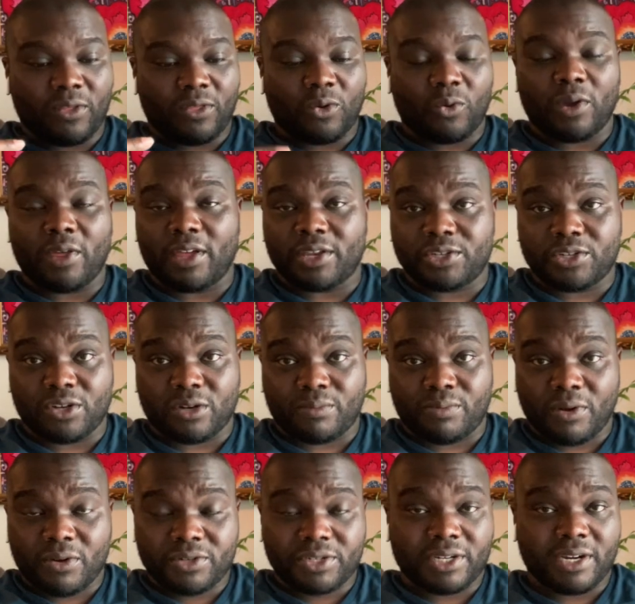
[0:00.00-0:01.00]
the way that you're
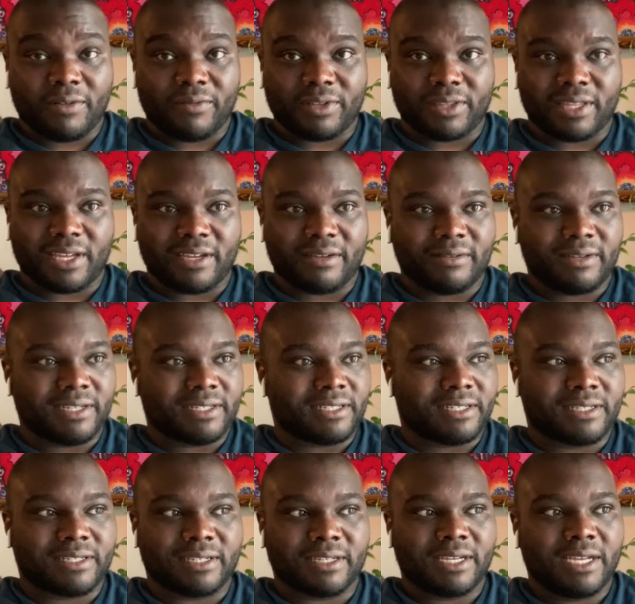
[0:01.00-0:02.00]
approaching everything
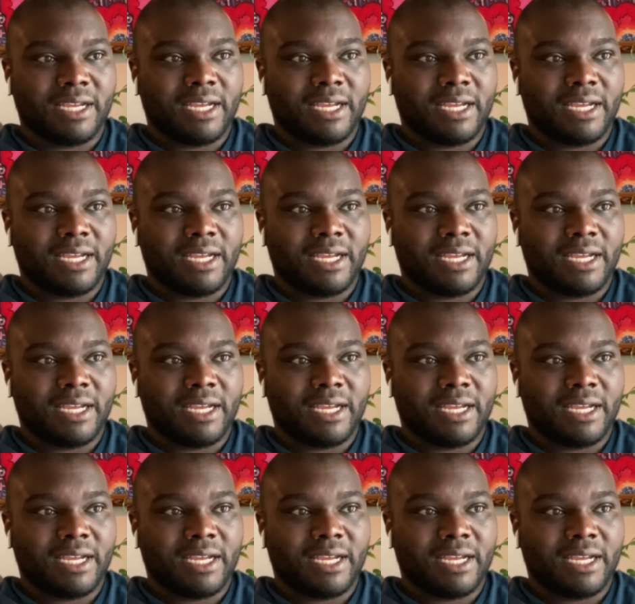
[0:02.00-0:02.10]
because